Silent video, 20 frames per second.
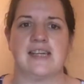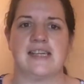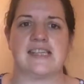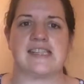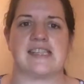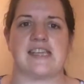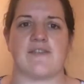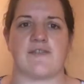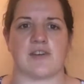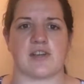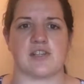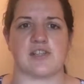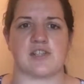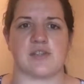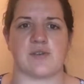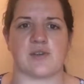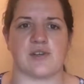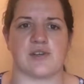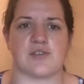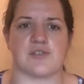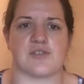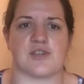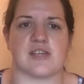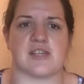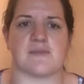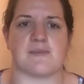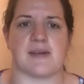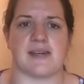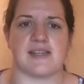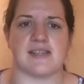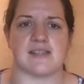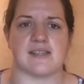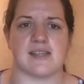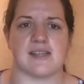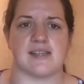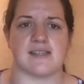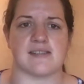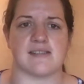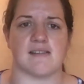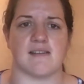see if I can do a contrast band
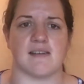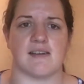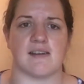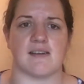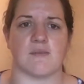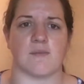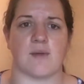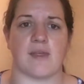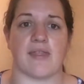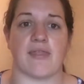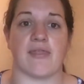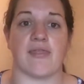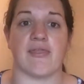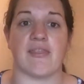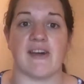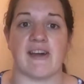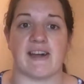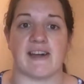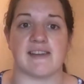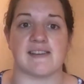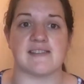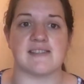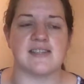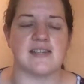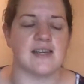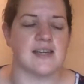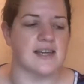inside with that.